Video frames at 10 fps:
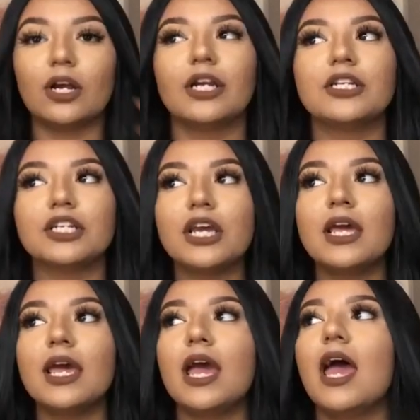large,
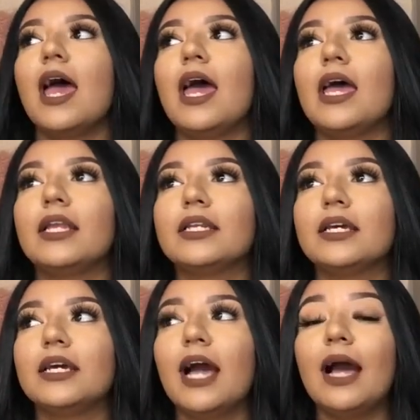and
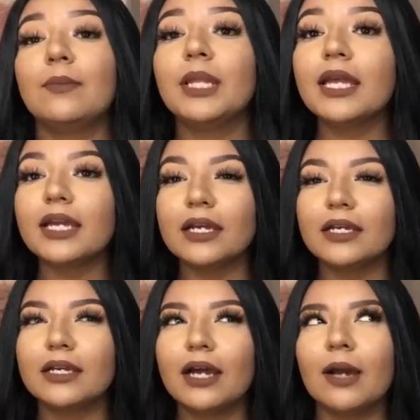I'm like,
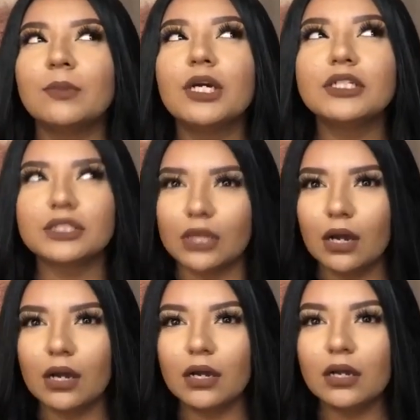I'm not
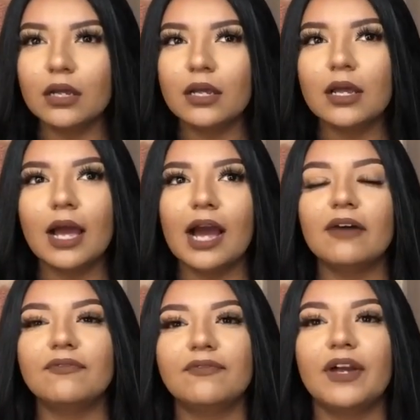tall,
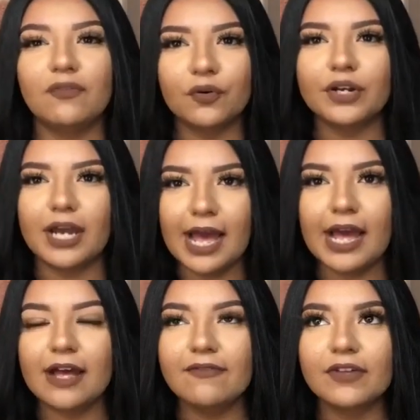I'm five four and a
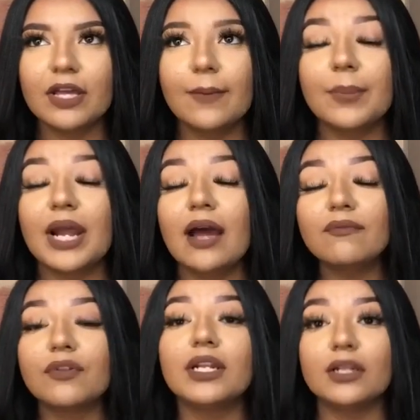half, but I
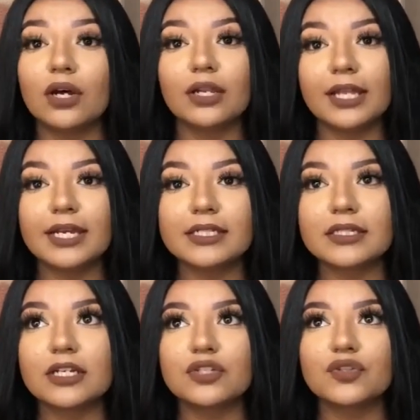have really long legs,
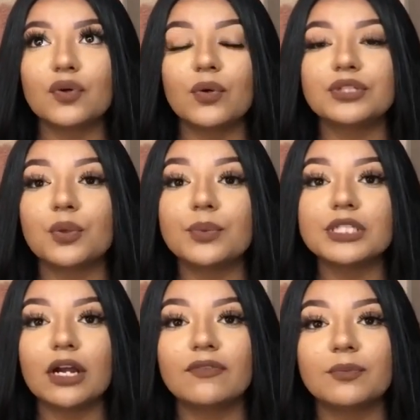so it's
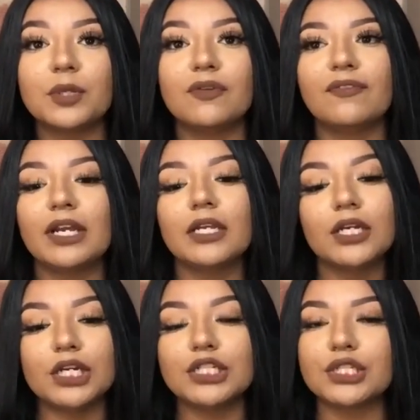always hard for me to find a
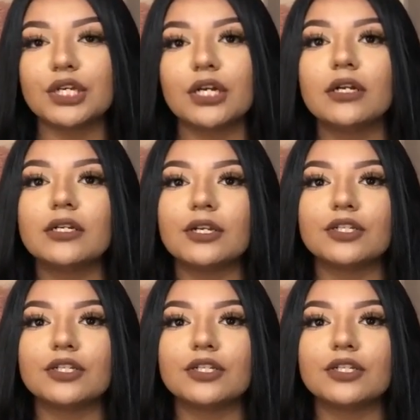good skirt